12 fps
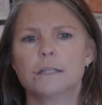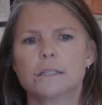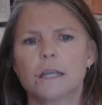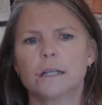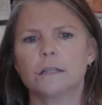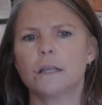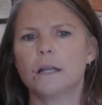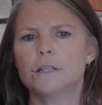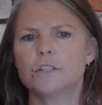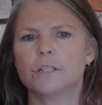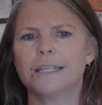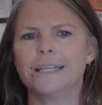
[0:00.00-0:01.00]

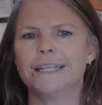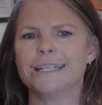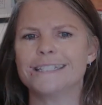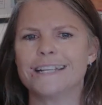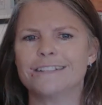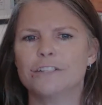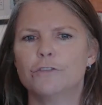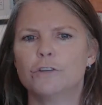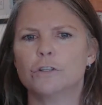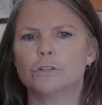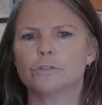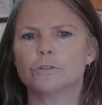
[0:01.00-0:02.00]
Psychologically, it is now
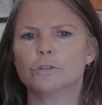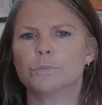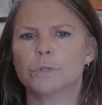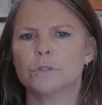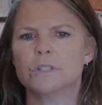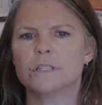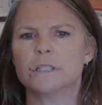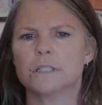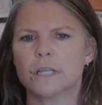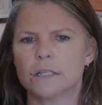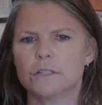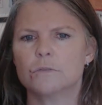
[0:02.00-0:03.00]
difficult to approach the
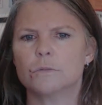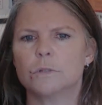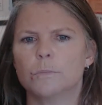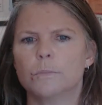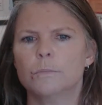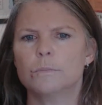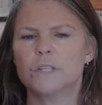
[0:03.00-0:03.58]
textual,